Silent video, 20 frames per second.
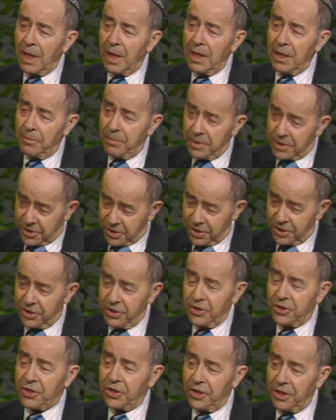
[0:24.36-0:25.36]
I am
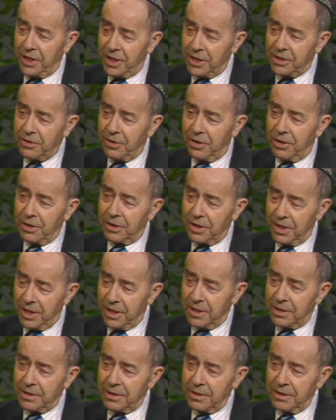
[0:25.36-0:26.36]
thirty-three years old. thirty-three.
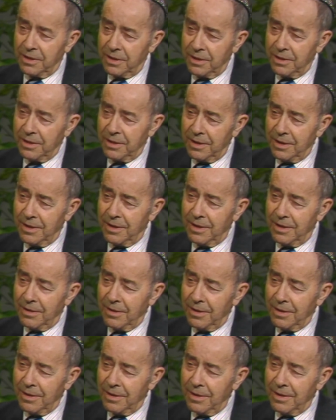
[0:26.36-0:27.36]
Yes. And how old was you? How much
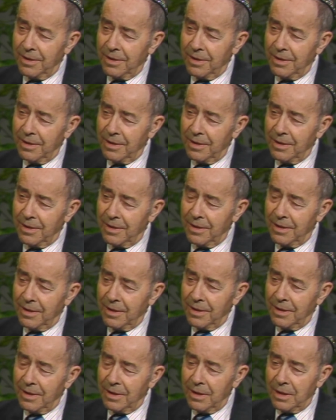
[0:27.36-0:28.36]
younger was your brother? How
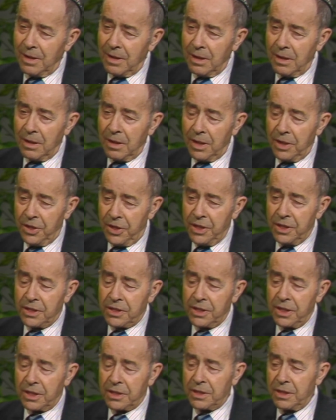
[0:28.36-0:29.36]
old was your brother? He is
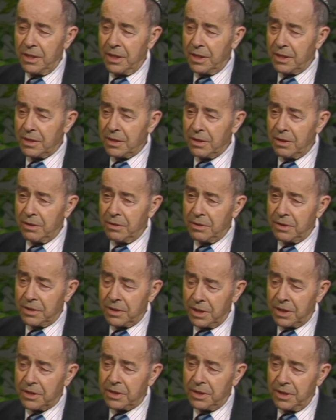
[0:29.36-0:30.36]
six years old.
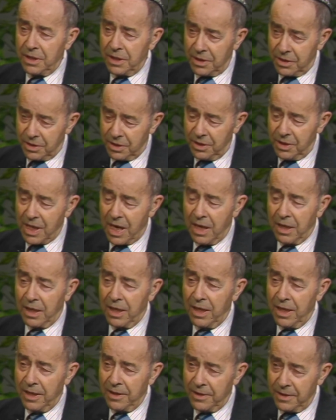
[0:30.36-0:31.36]
Six, six years. So he was about younger,
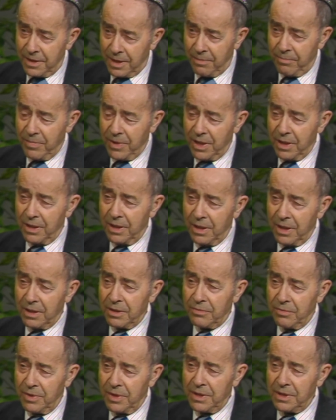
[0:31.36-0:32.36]
twenty-seven.
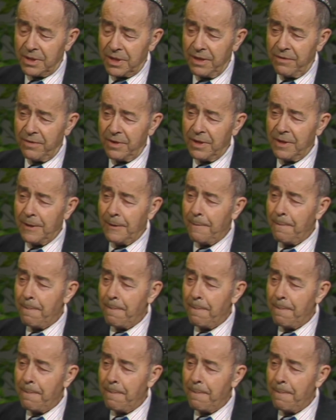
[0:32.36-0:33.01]
Did either of you know any